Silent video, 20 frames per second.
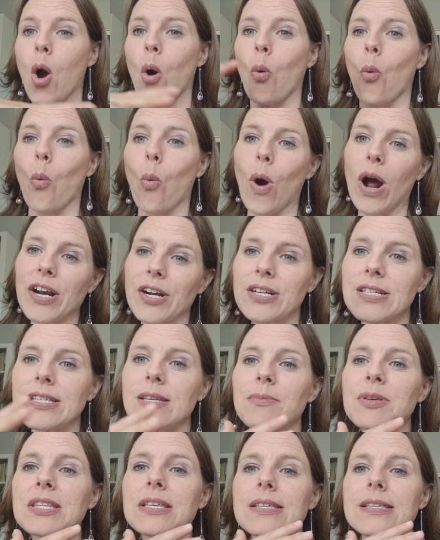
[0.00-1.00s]
What are
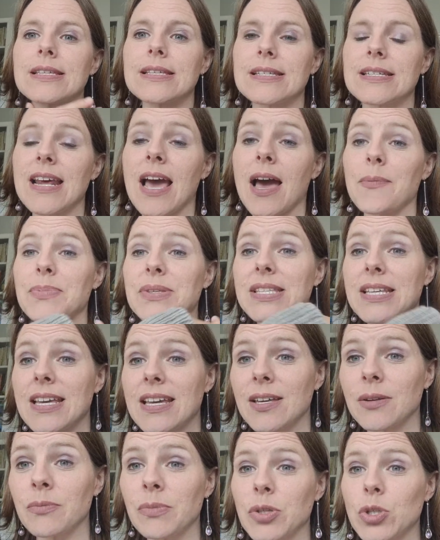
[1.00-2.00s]
some of the steps
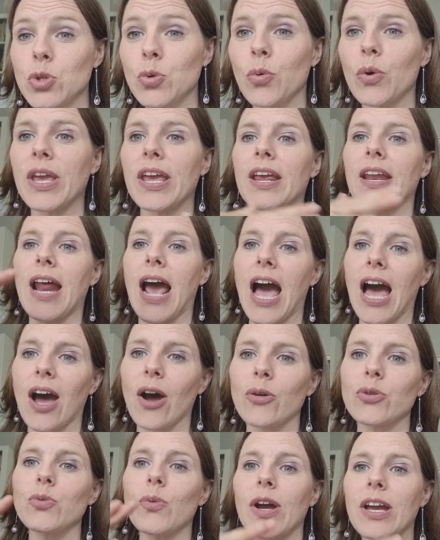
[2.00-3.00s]
in between?
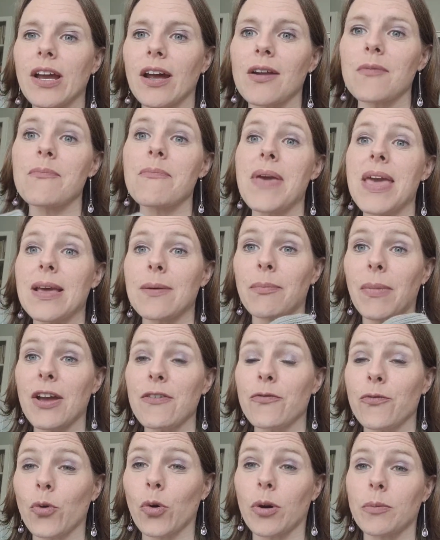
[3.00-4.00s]
How do I kind of make my
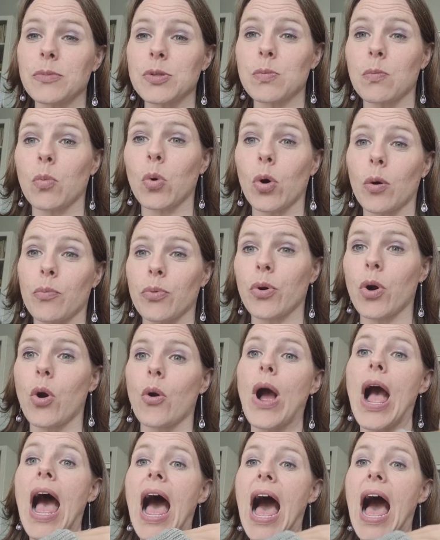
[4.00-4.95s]
forms more pro?